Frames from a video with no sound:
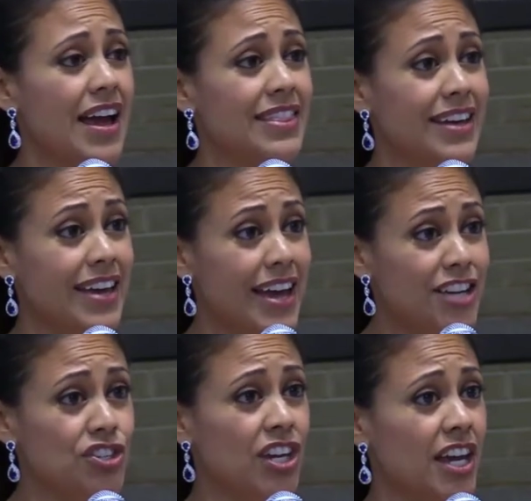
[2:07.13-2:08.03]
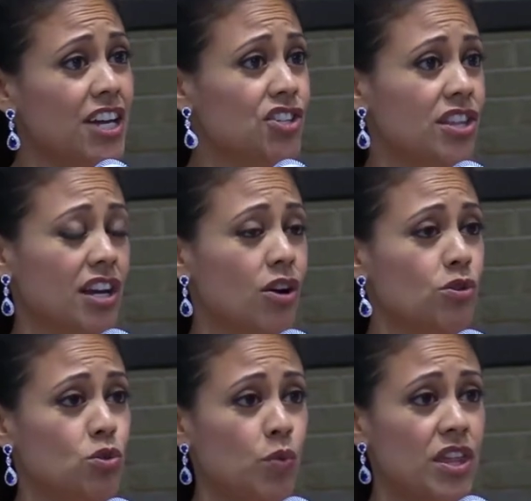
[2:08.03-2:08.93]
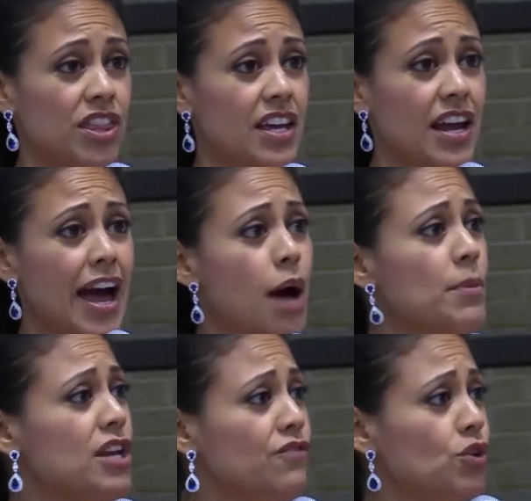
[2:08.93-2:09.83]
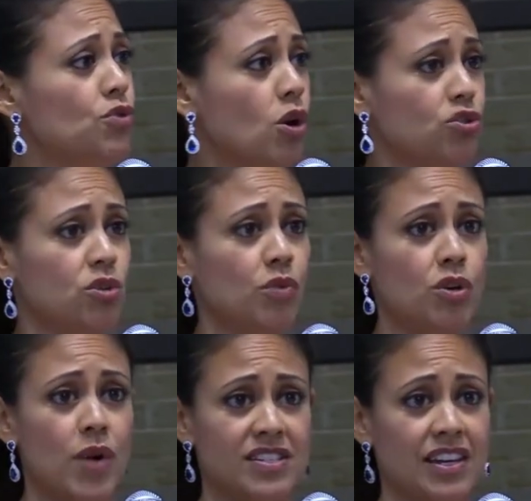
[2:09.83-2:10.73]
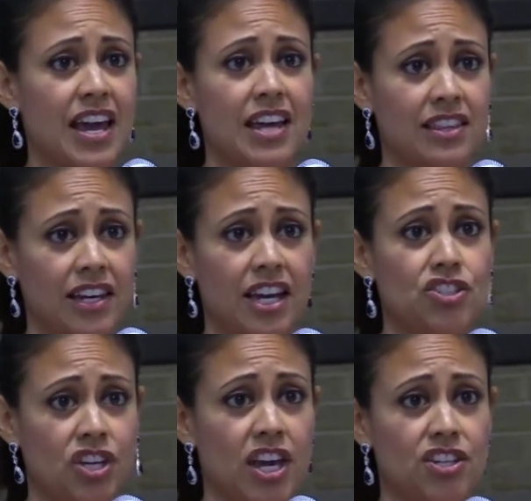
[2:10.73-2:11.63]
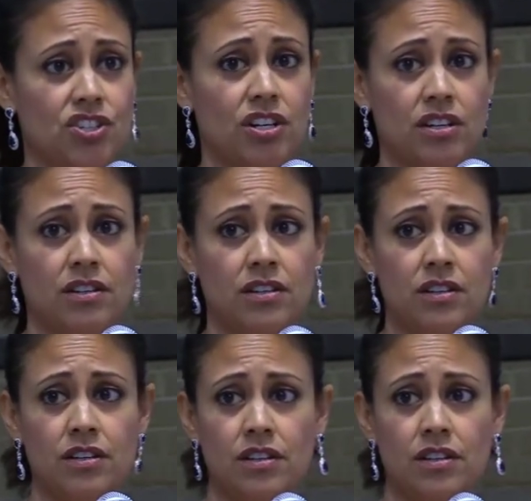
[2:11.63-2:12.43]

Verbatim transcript: and the education that goes with it, how many of you know someone who has a Catholic education?